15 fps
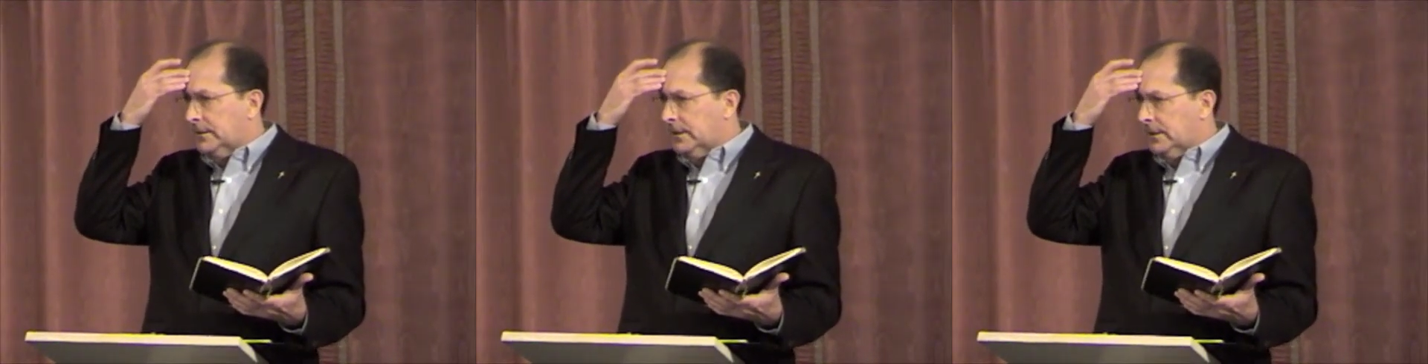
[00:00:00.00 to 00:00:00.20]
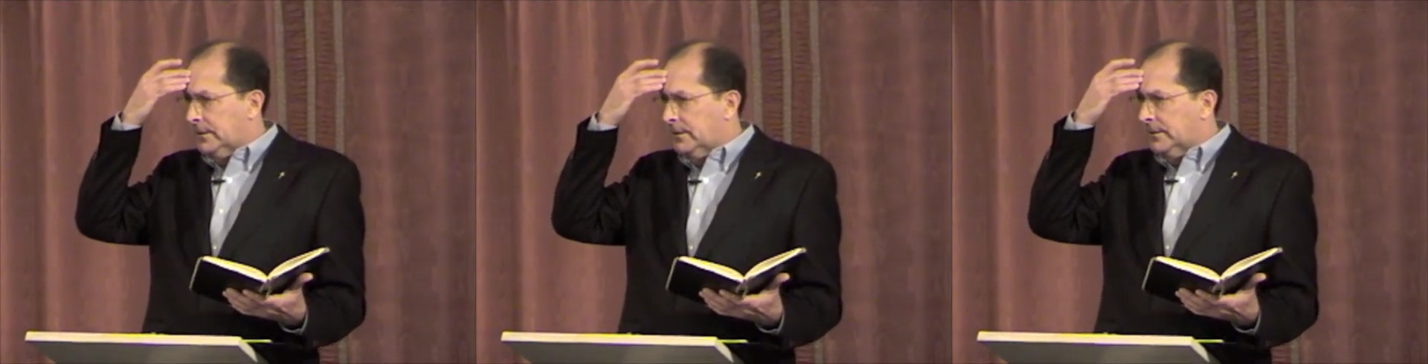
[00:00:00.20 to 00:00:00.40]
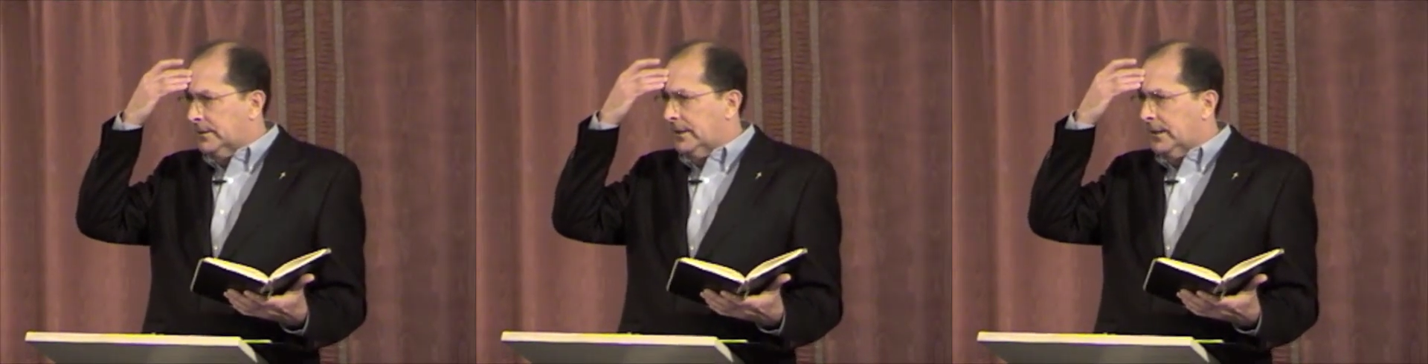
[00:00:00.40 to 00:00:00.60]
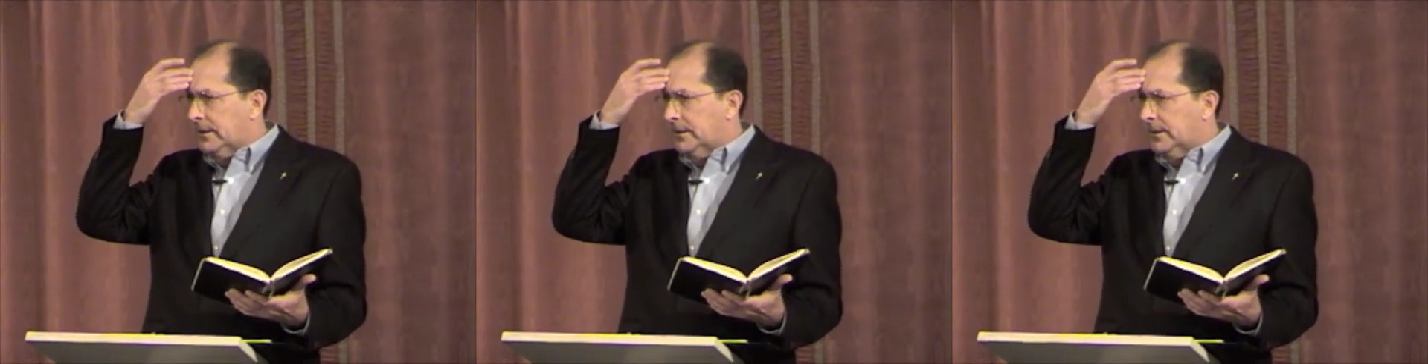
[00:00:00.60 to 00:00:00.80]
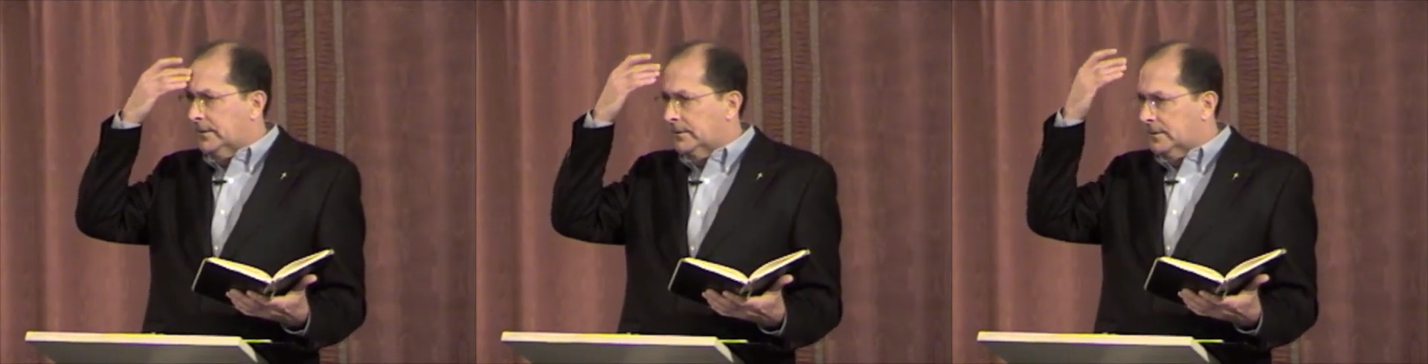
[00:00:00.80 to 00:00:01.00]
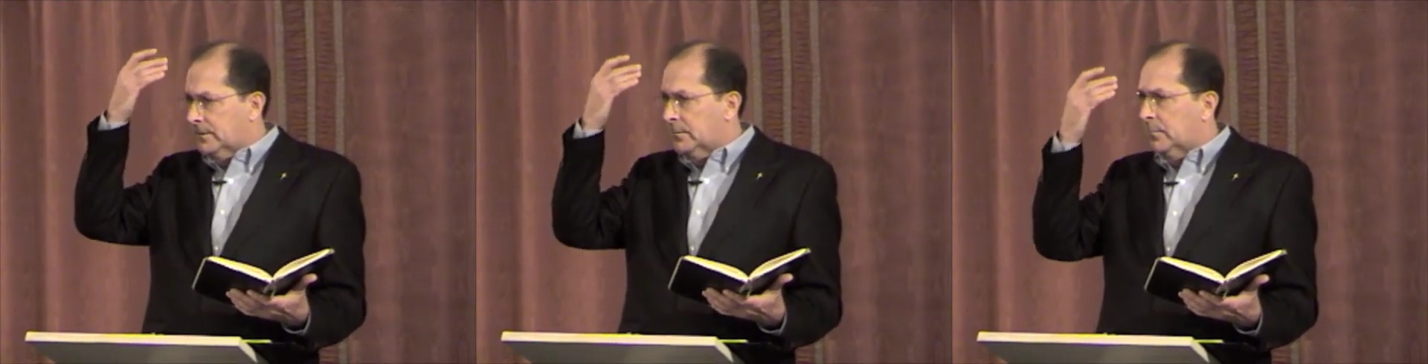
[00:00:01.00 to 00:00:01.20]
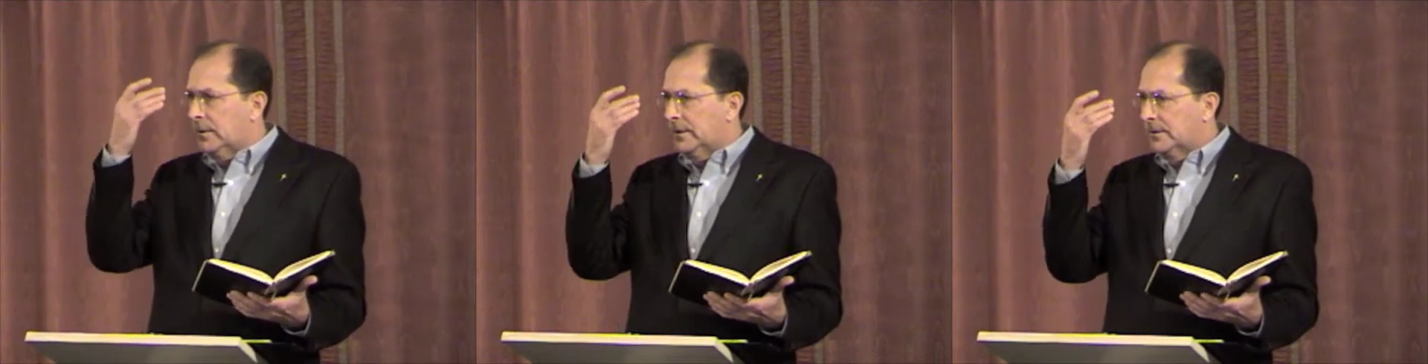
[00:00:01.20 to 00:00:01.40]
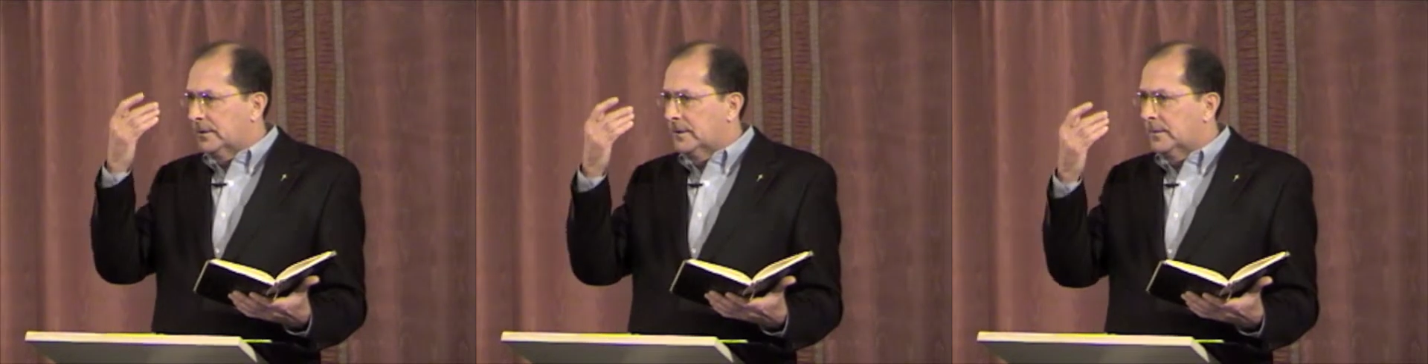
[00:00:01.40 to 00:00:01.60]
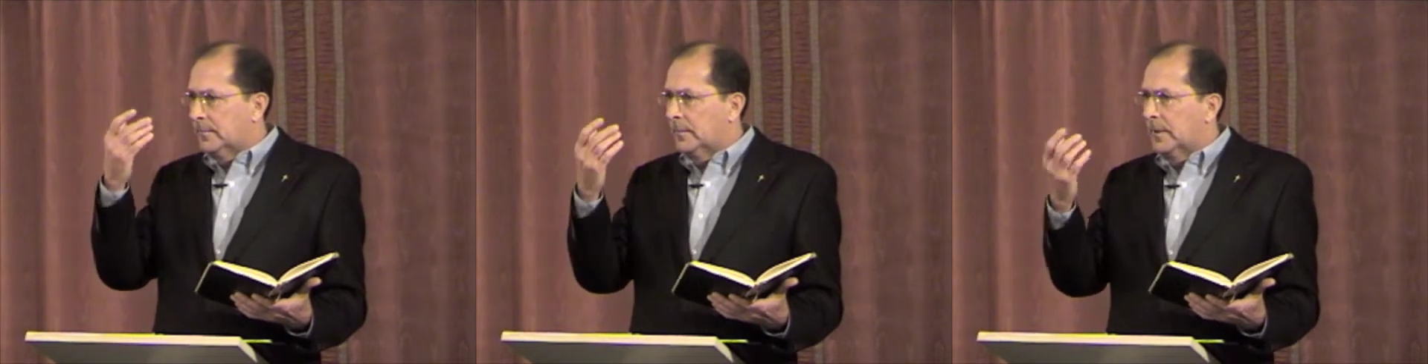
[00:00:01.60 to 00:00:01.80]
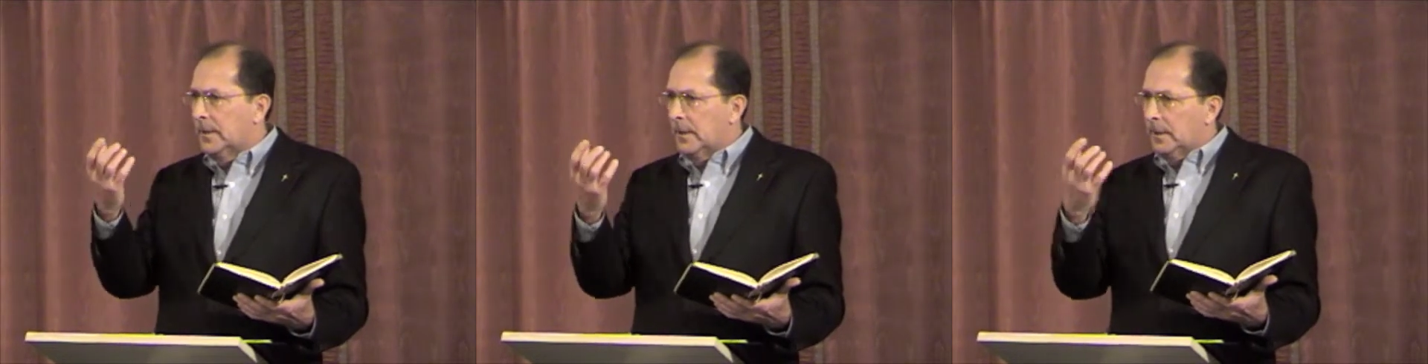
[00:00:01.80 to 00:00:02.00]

the understandings, the wisdom,